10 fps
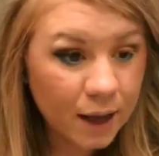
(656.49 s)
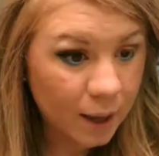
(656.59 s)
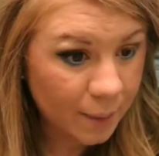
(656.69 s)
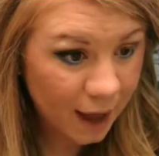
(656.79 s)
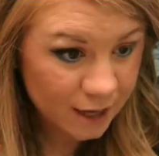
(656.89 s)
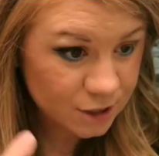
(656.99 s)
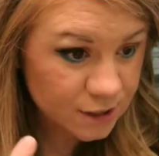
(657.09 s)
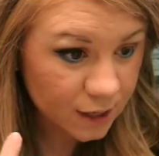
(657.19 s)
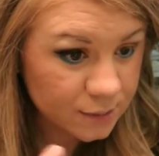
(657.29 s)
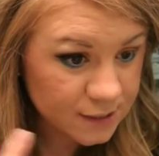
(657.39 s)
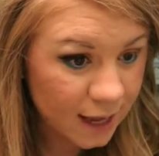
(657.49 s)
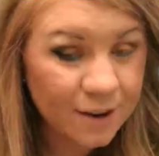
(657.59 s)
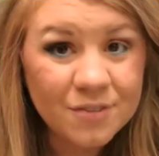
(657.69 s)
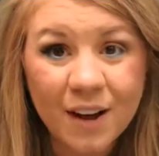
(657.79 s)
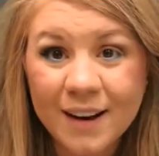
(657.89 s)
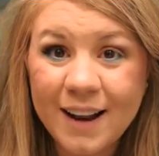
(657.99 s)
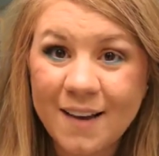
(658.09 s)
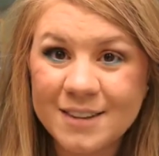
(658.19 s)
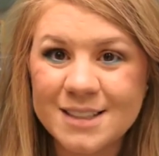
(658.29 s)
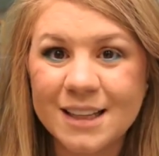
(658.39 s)
I just thought it was kind of fun to
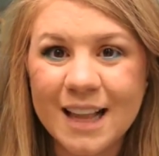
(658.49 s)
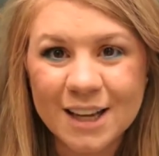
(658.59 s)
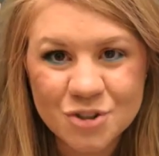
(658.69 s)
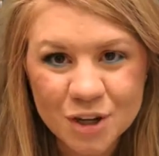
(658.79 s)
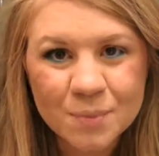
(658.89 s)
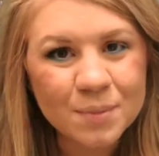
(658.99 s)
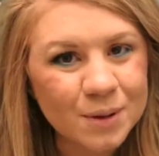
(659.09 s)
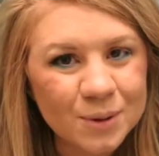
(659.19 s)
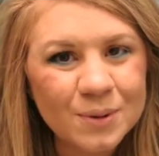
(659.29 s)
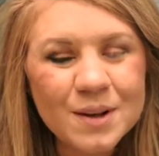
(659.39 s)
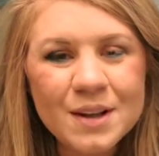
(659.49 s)
have this electric blue